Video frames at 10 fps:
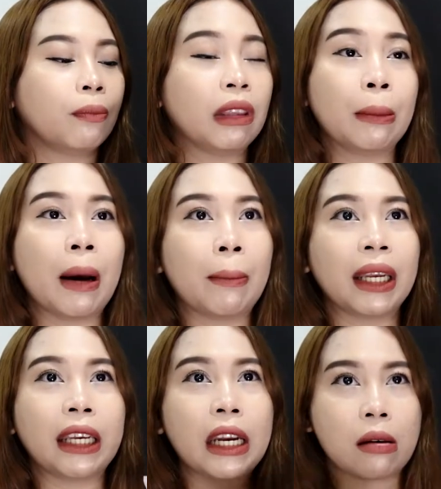Diba
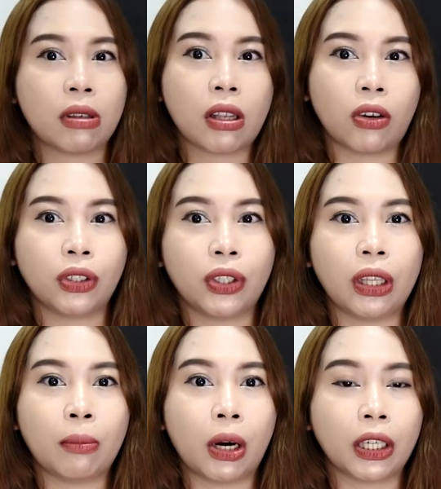may ginamit ako doon
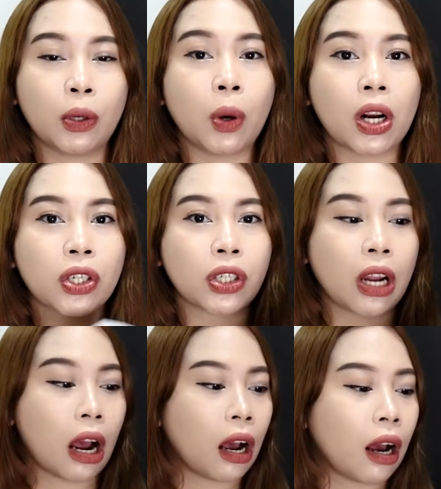na body wash
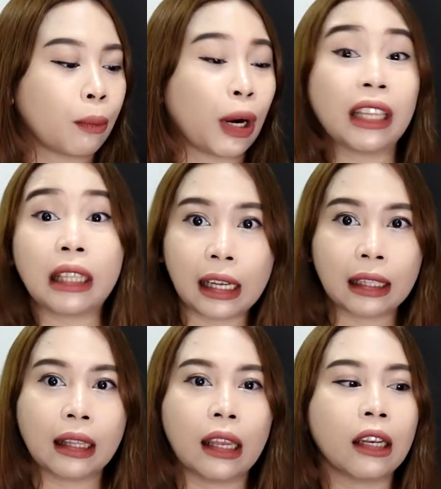na brightening
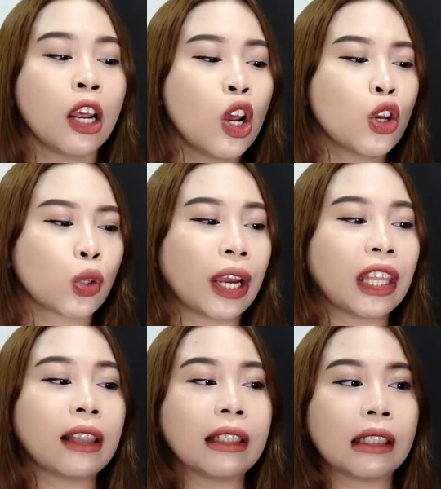din. So I
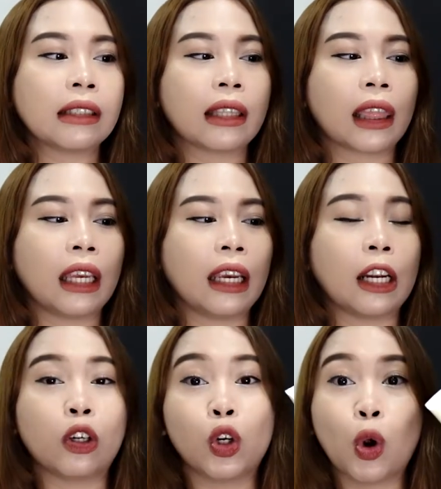think this is the
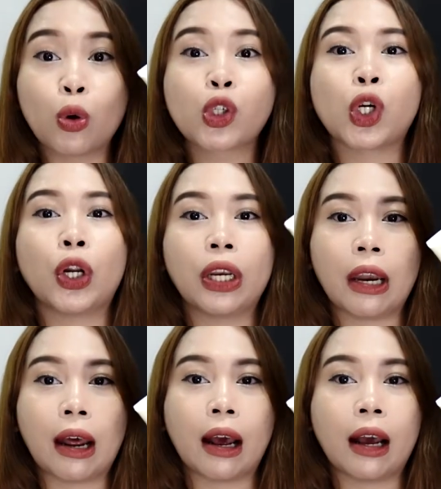ano lotion
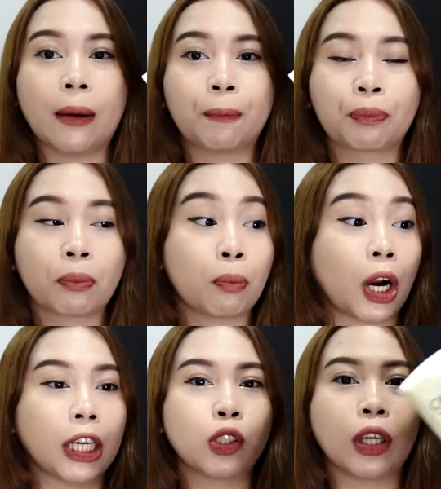na
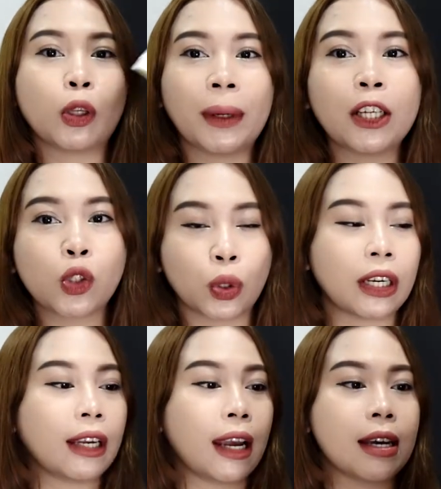part. So ito pala itsura
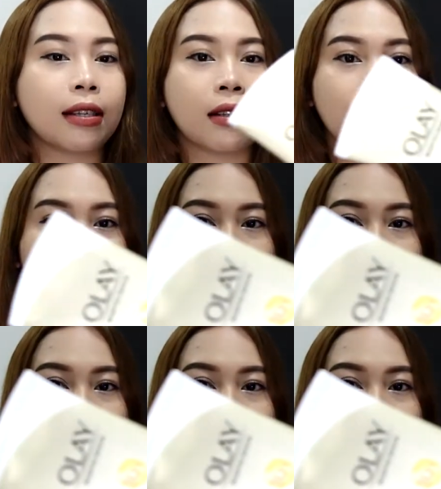niya guys.